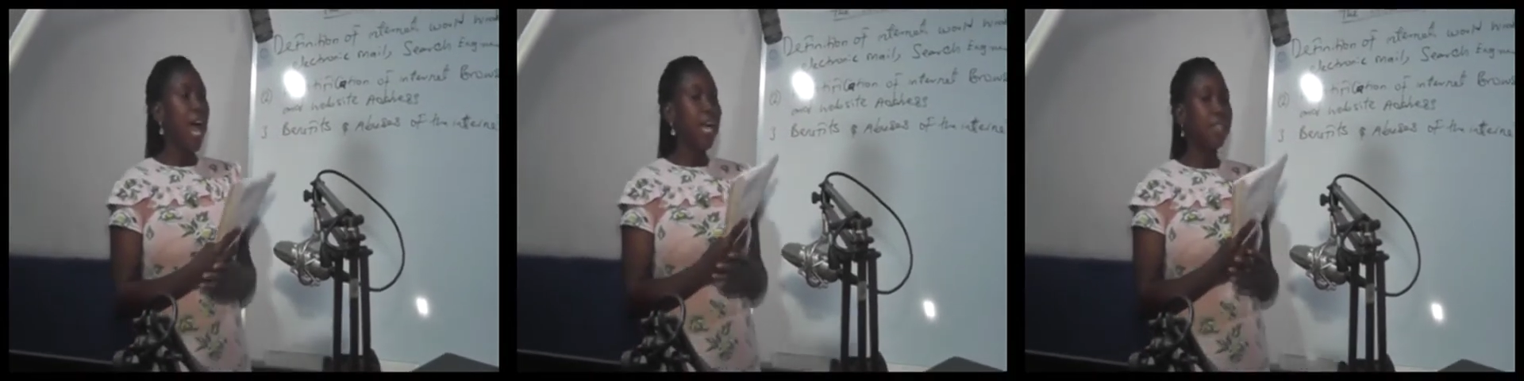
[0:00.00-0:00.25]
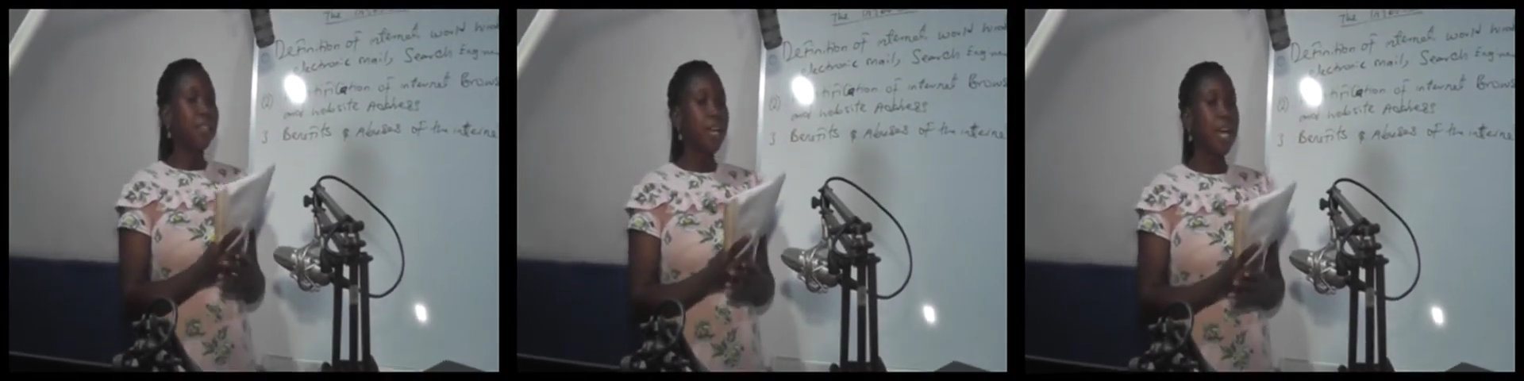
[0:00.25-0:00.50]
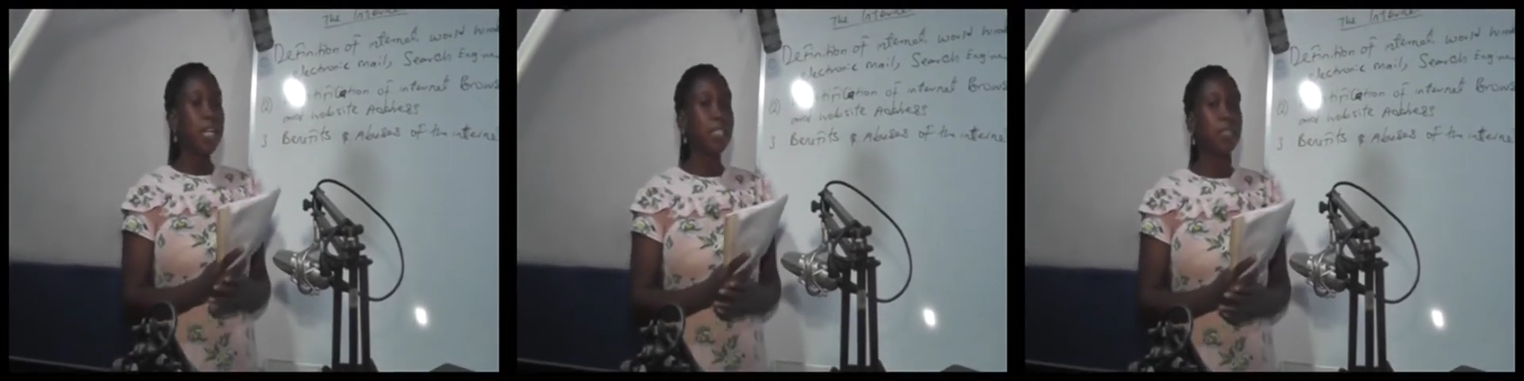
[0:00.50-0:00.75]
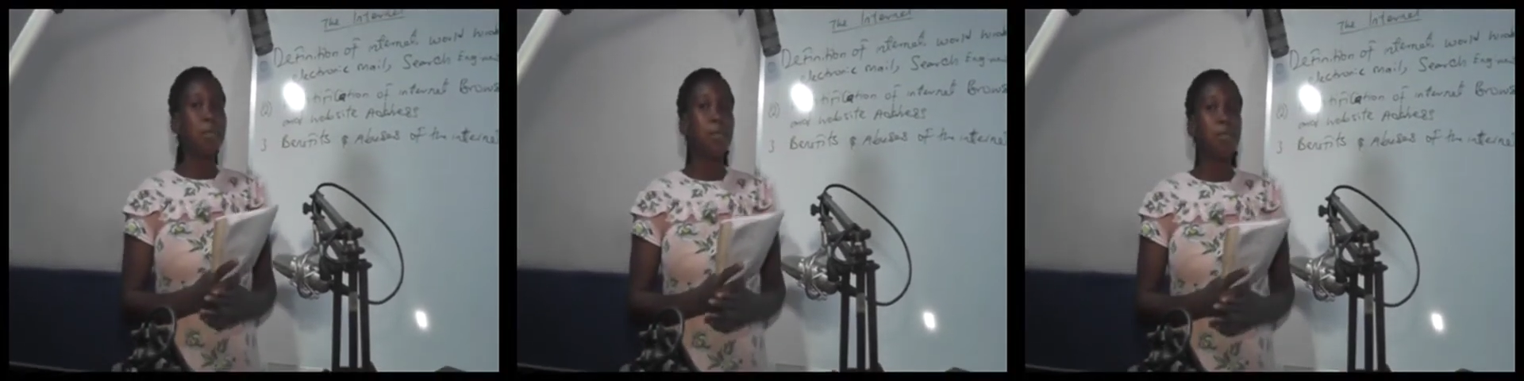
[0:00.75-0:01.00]

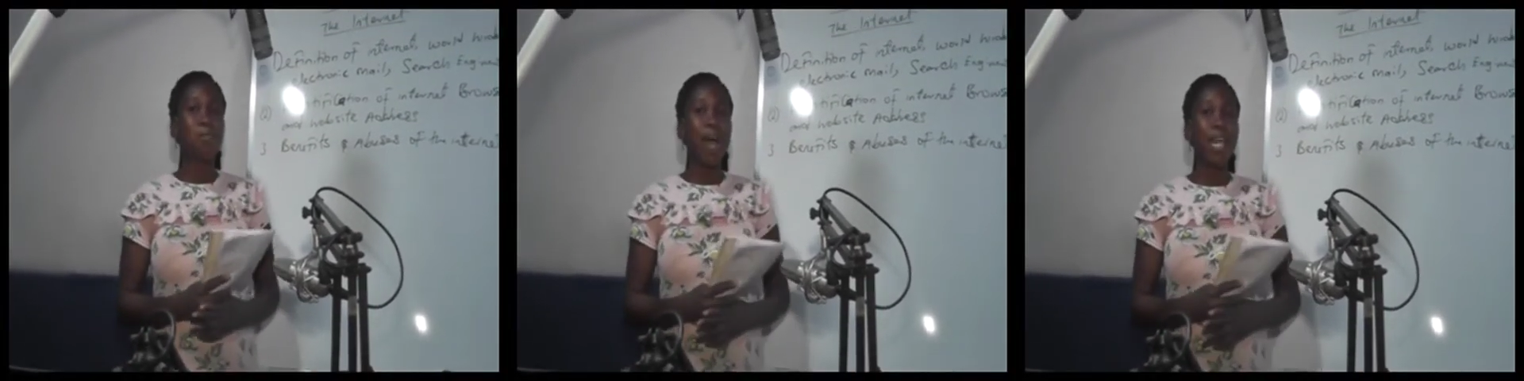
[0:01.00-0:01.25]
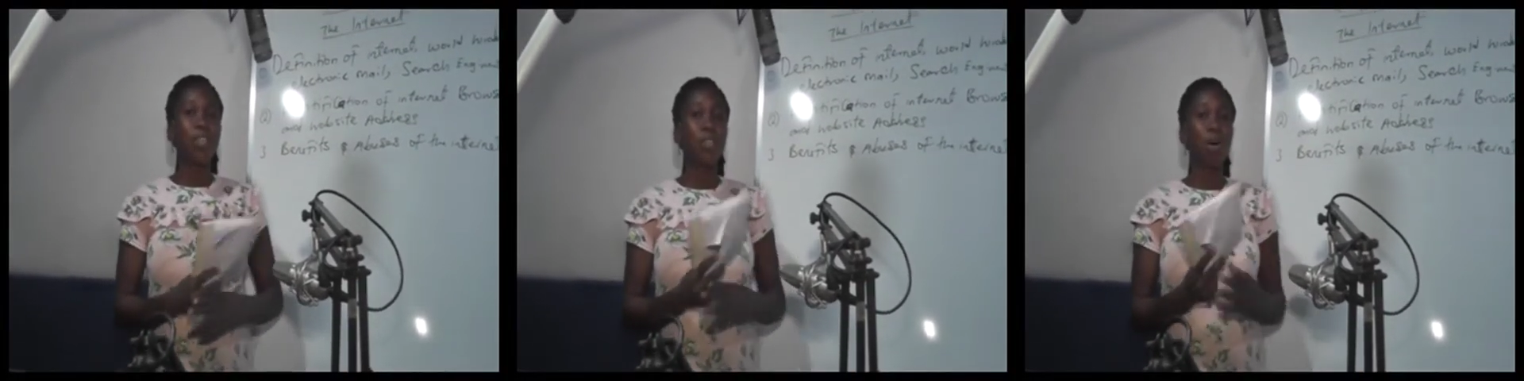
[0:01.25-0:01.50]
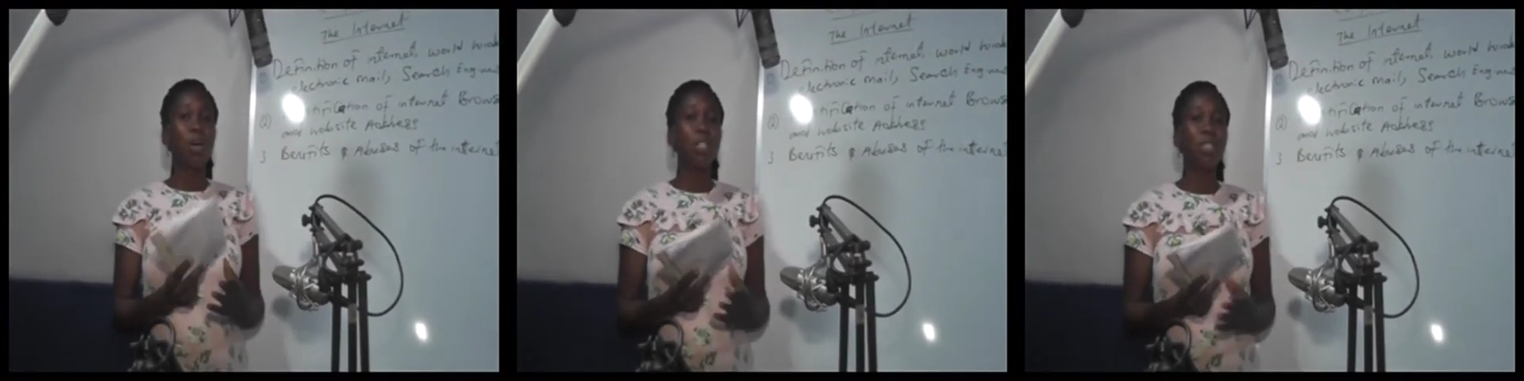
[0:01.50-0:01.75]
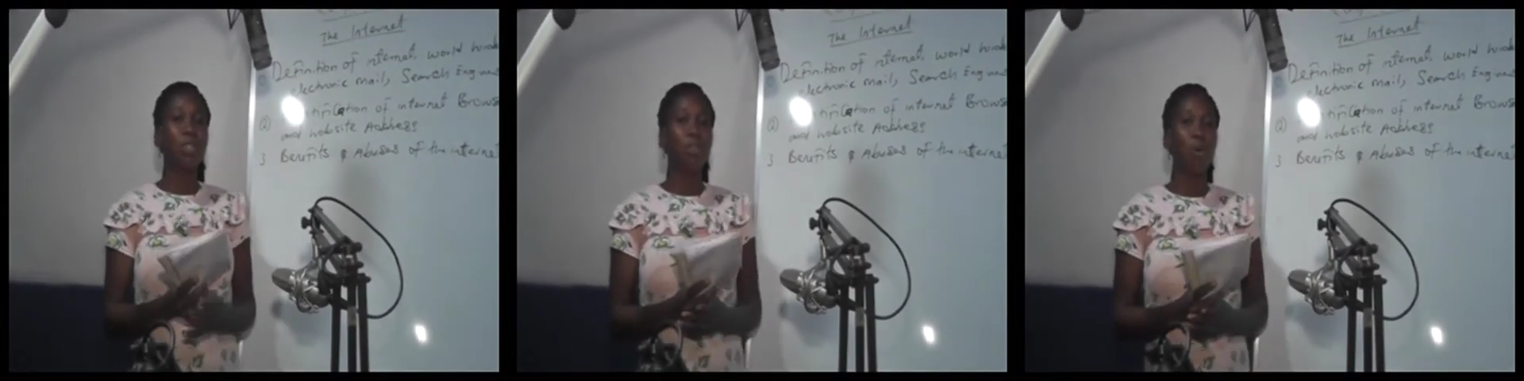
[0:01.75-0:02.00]
accessed by
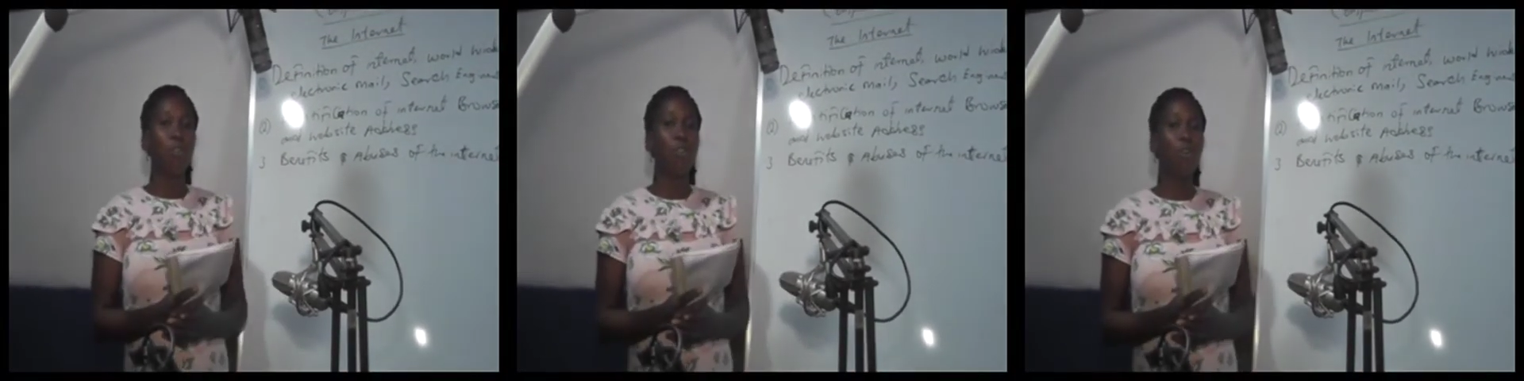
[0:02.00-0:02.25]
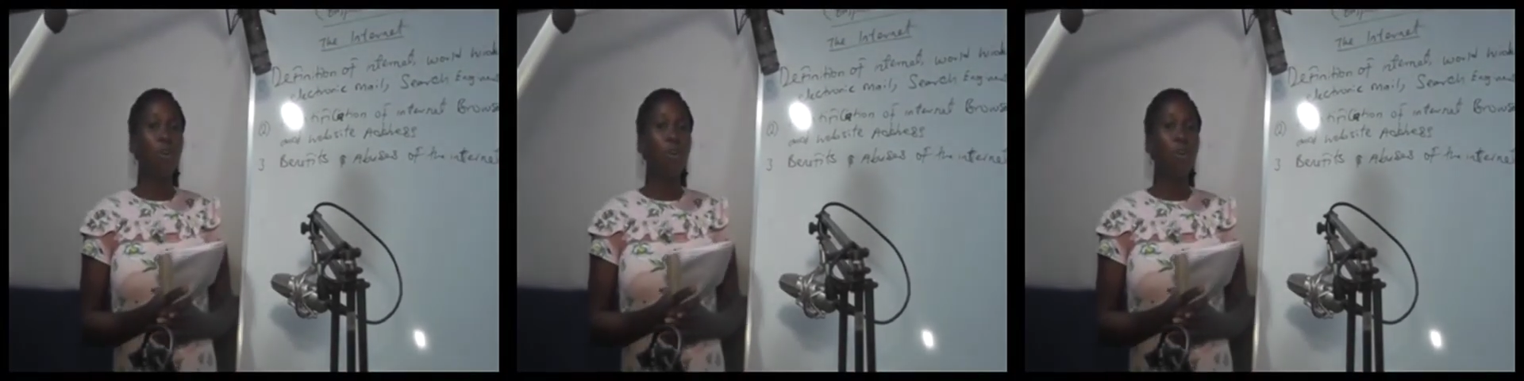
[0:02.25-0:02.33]
thousands of